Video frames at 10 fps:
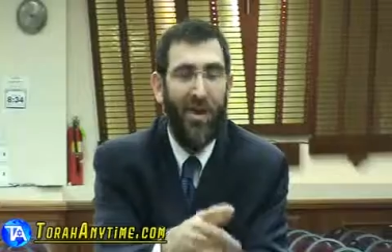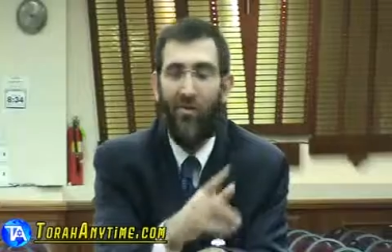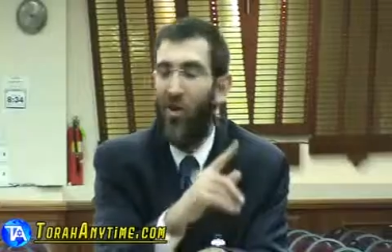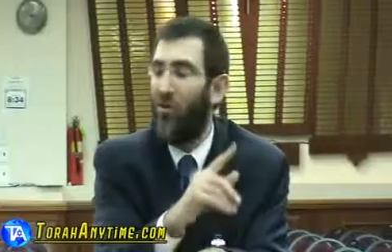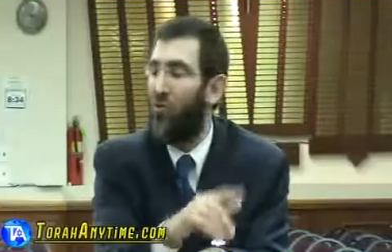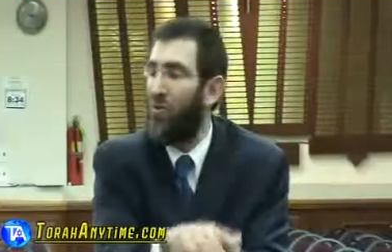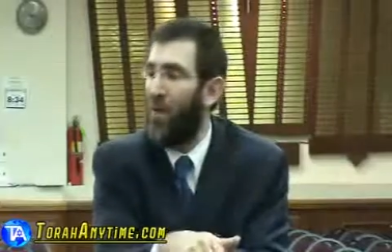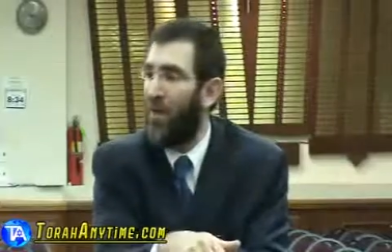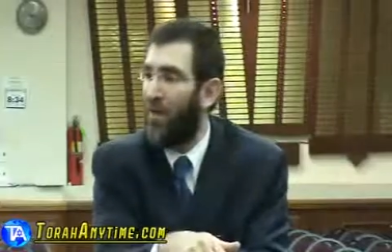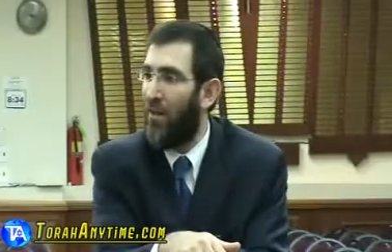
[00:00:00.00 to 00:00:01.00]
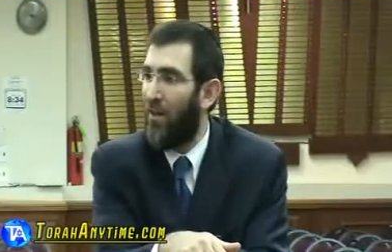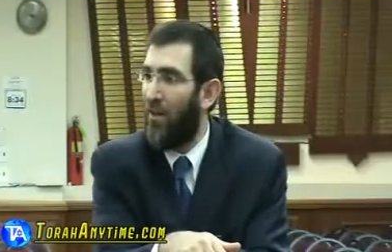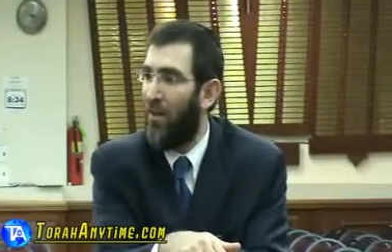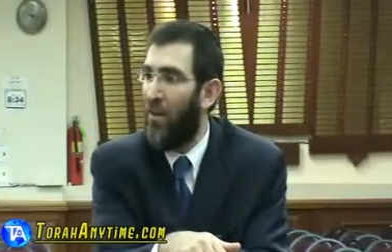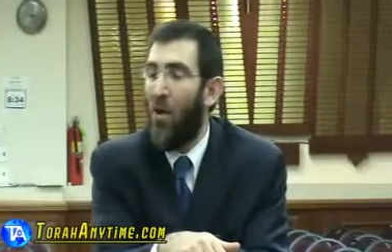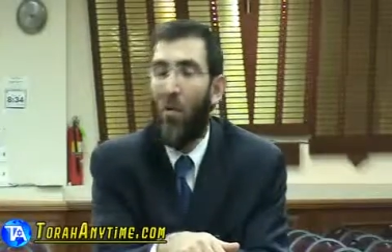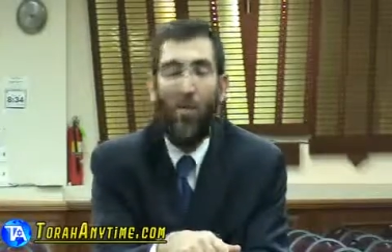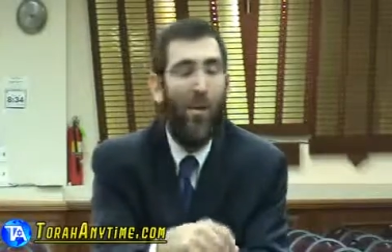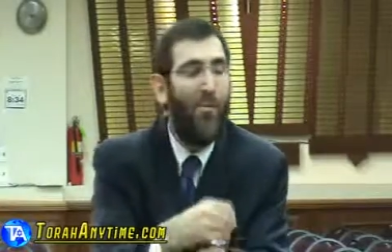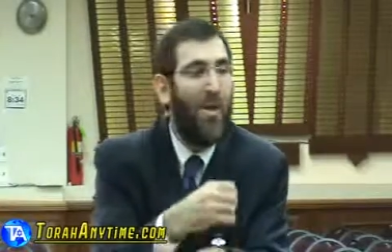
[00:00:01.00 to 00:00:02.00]
that engenders respect.
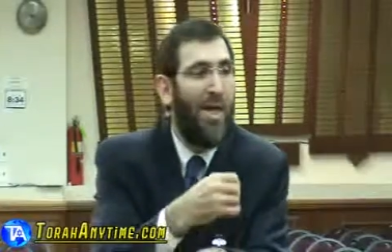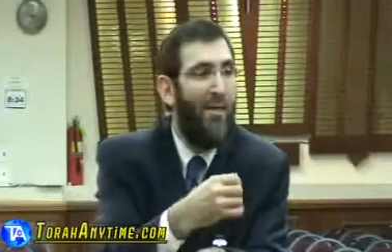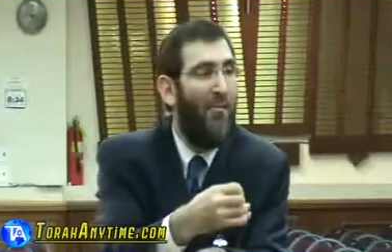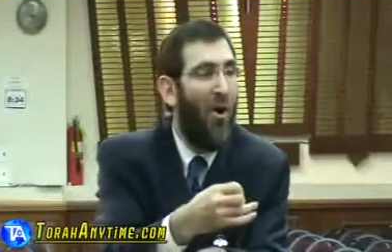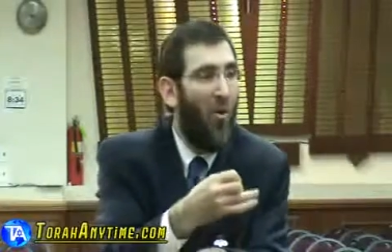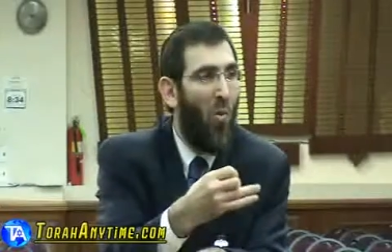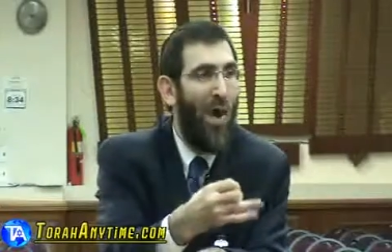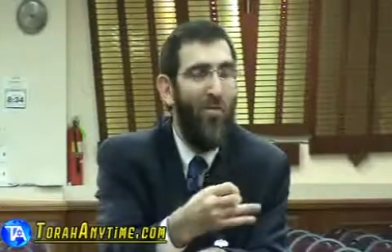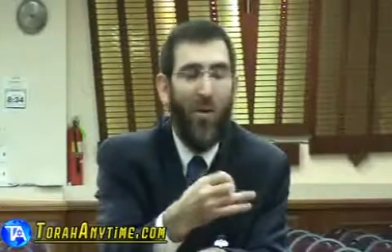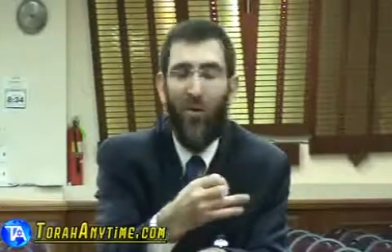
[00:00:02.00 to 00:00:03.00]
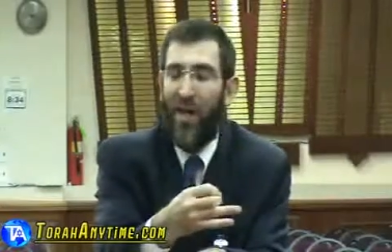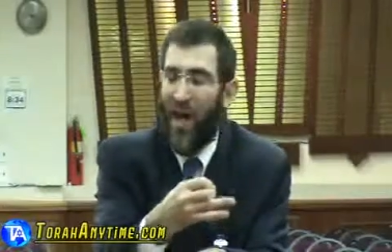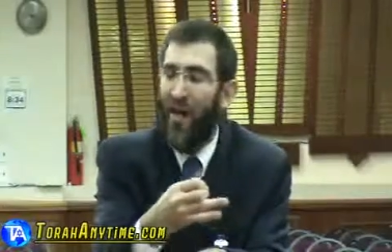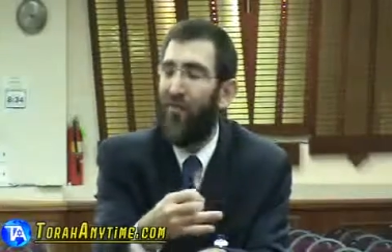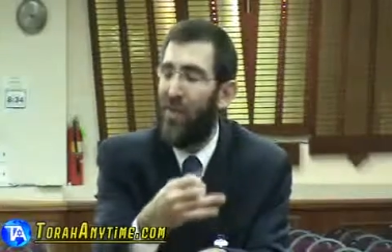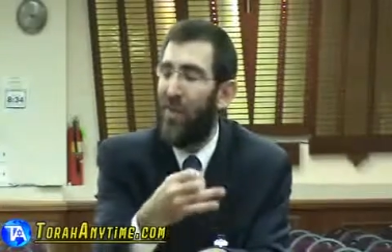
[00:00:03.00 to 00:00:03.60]
When people give away what they have